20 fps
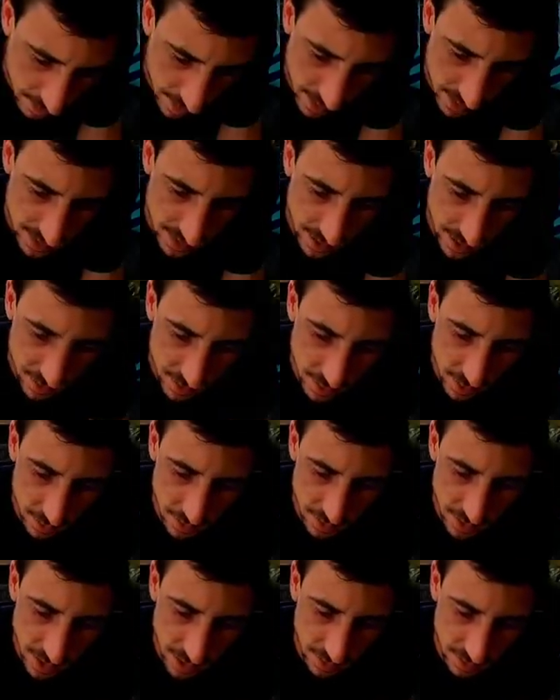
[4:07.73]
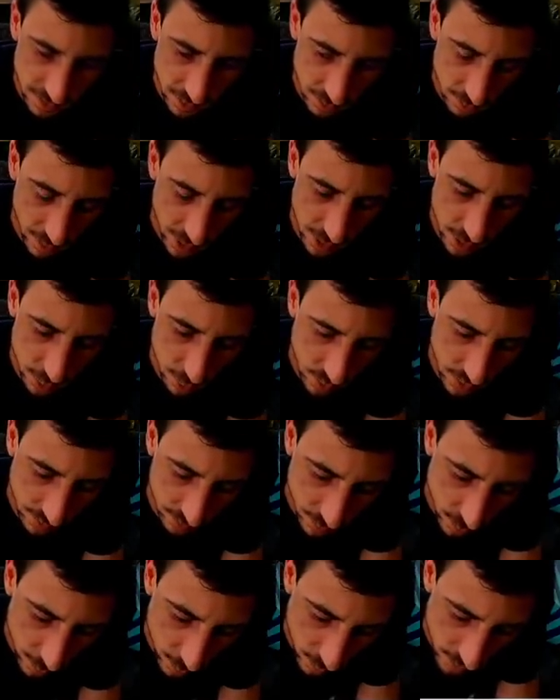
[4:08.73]
bit because I got another ticket to scratch.
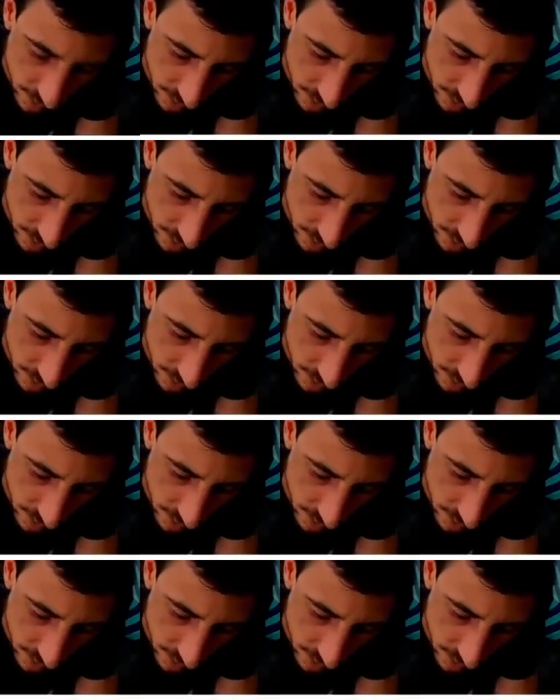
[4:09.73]
24,